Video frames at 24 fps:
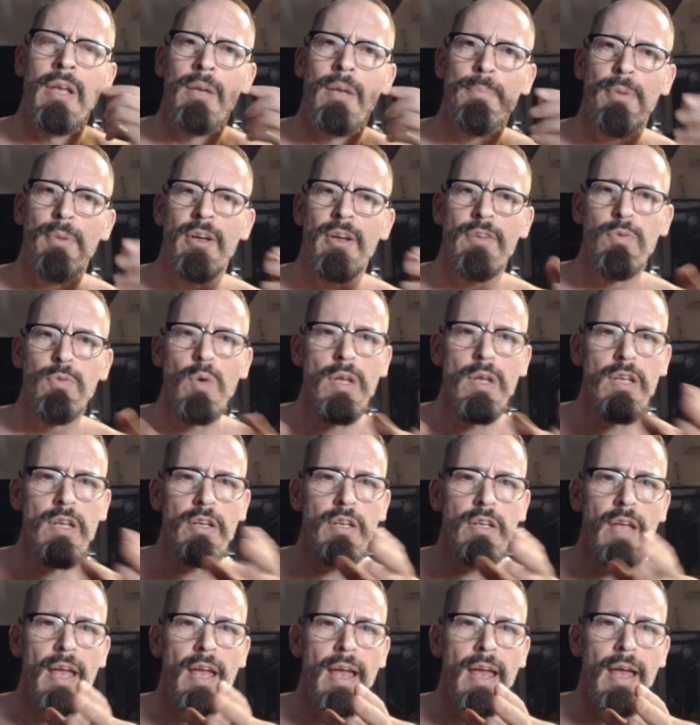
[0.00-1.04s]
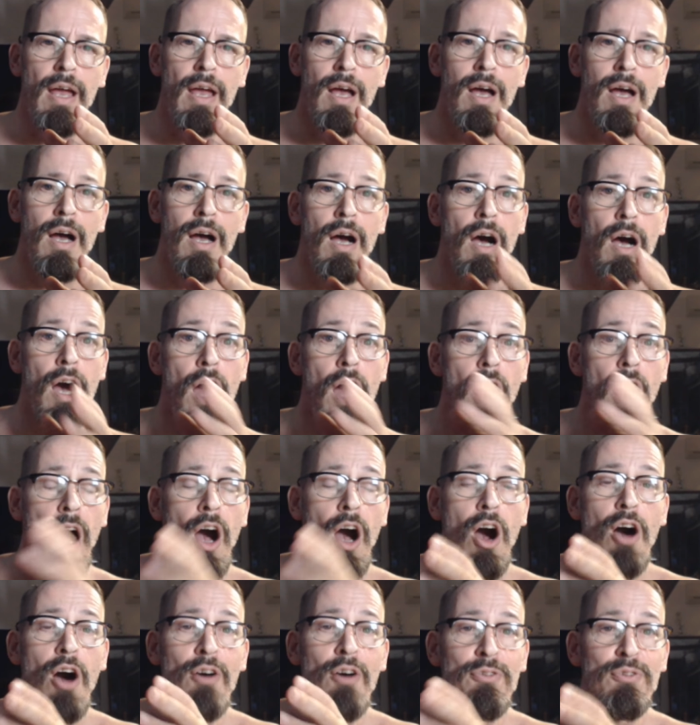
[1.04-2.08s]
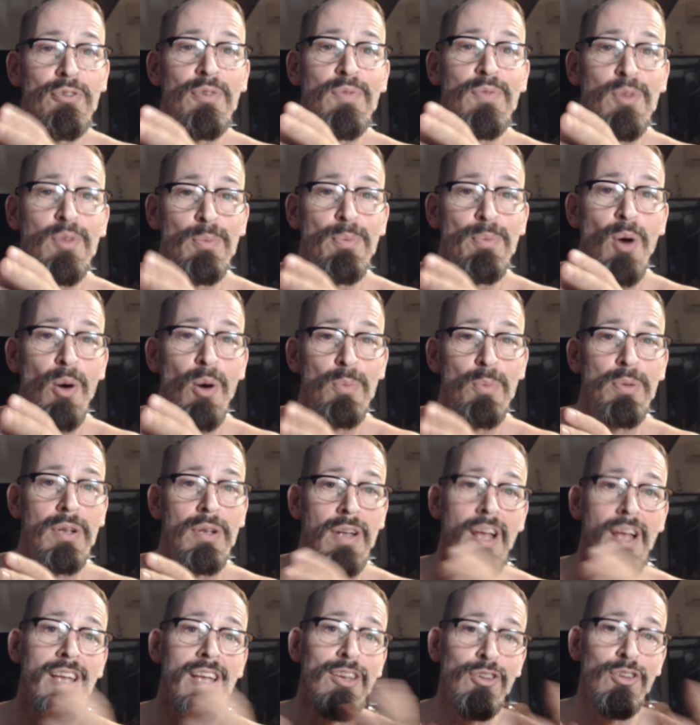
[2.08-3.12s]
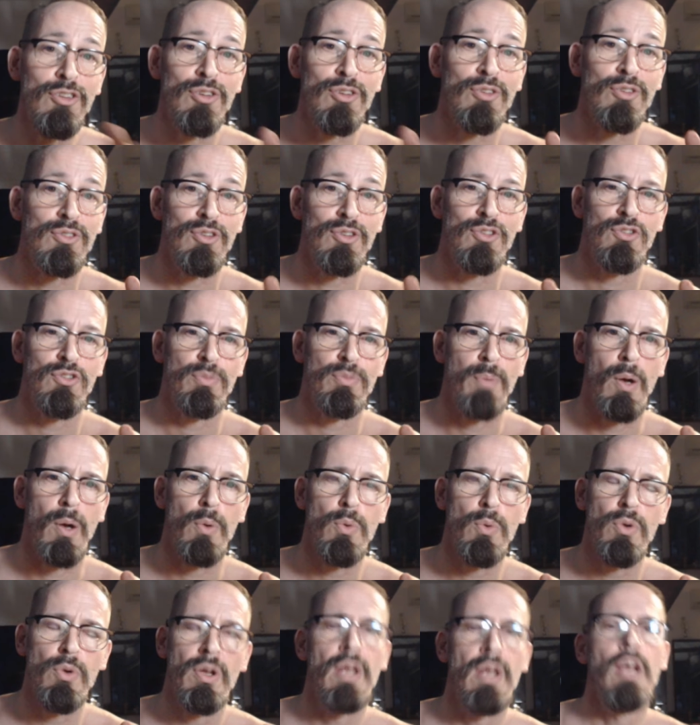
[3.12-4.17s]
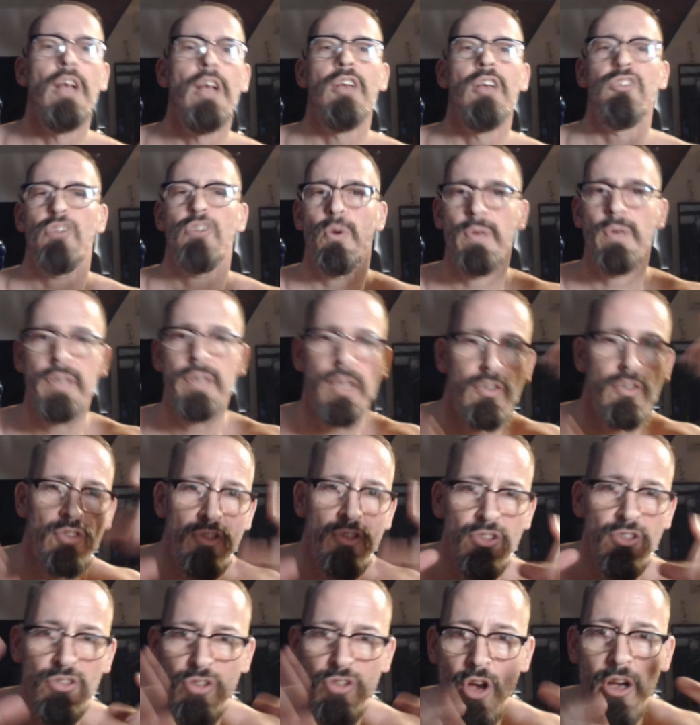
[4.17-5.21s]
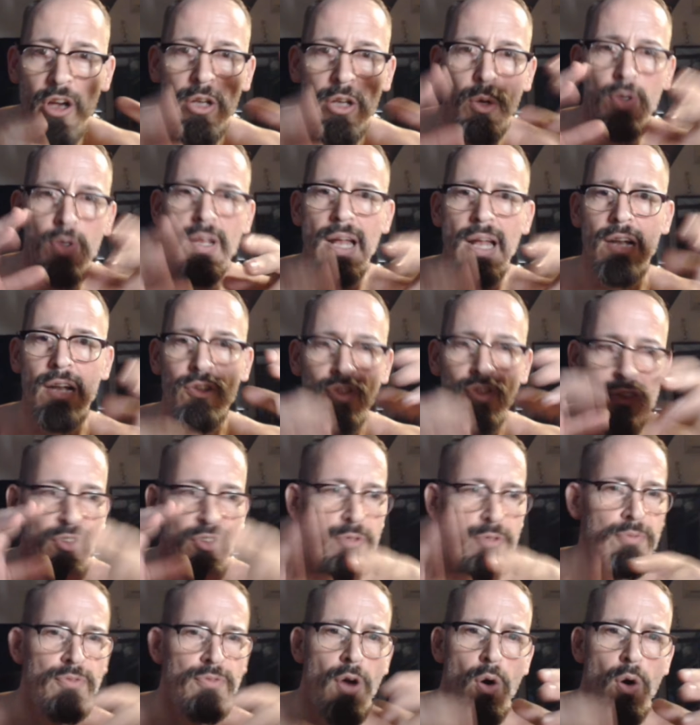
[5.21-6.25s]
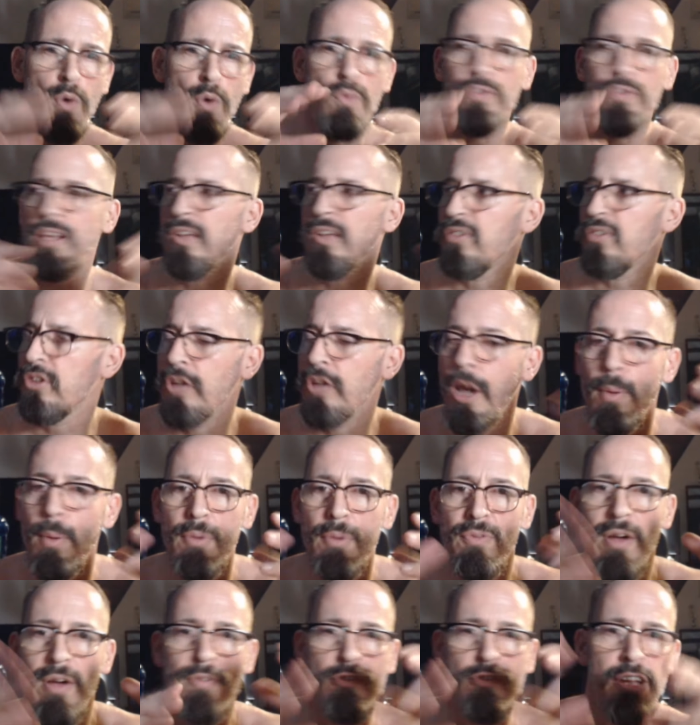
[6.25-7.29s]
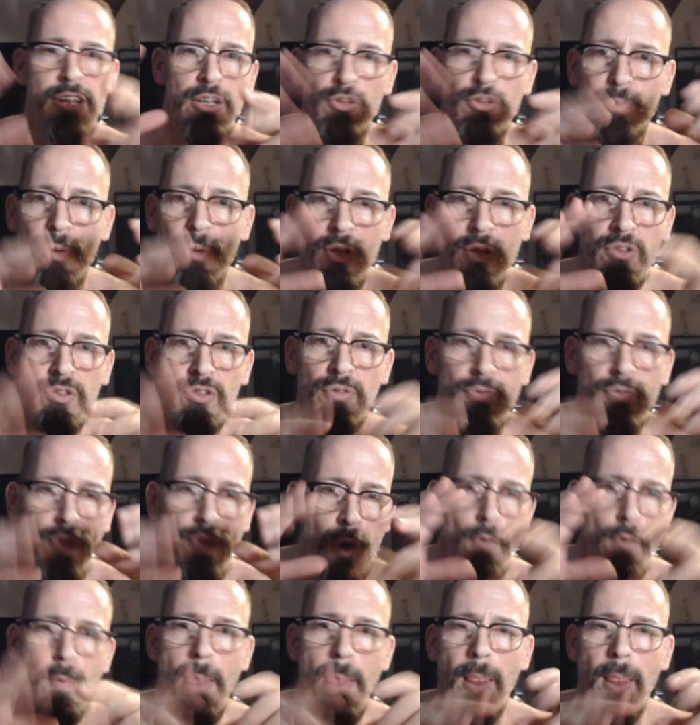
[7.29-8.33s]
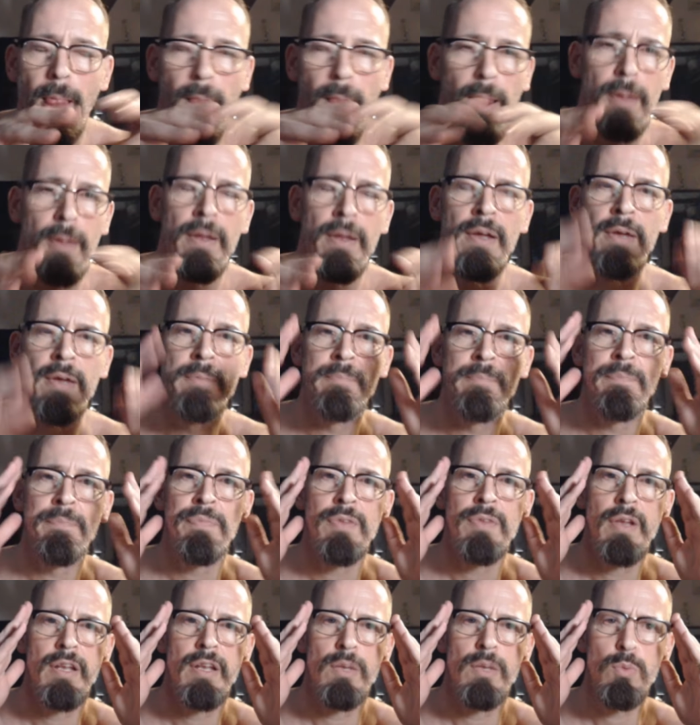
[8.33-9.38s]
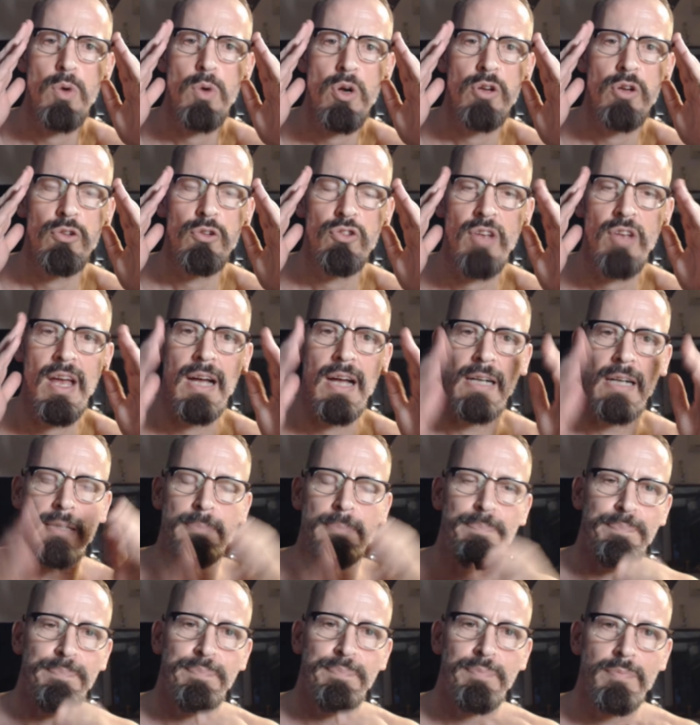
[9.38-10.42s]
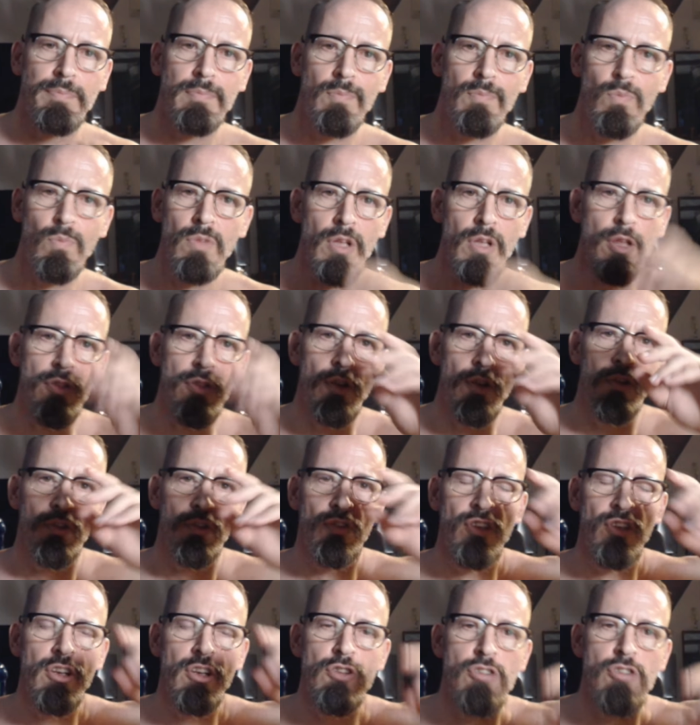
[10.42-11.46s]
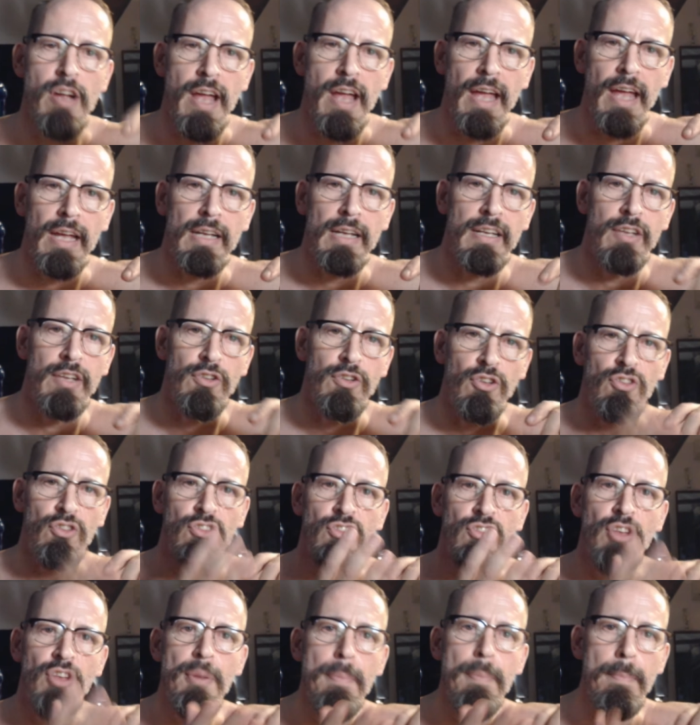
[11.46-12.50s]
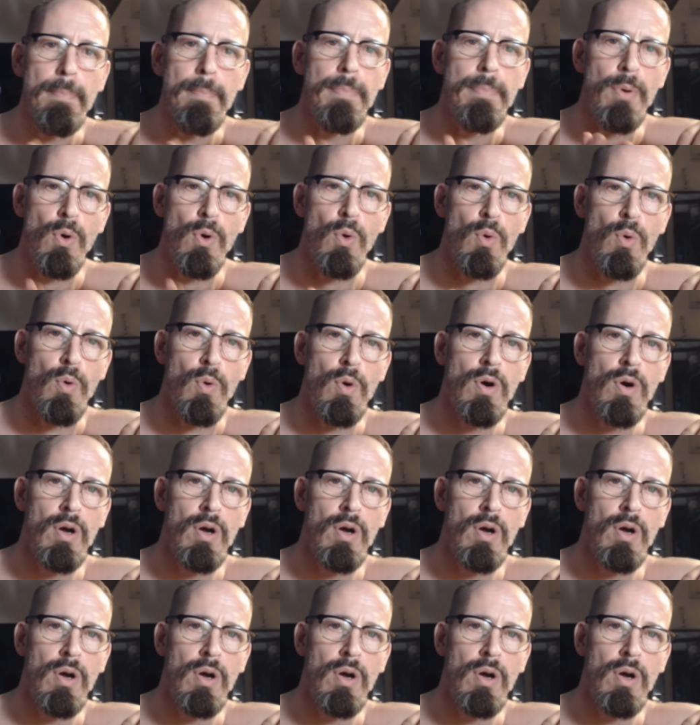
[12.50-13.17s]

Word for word: But if we could get half of the population to smoke, so he gets his psychoanalysis involved, gets a couple of other experts involved, blah, blah, blah, and he works out that a cigarette is a symbol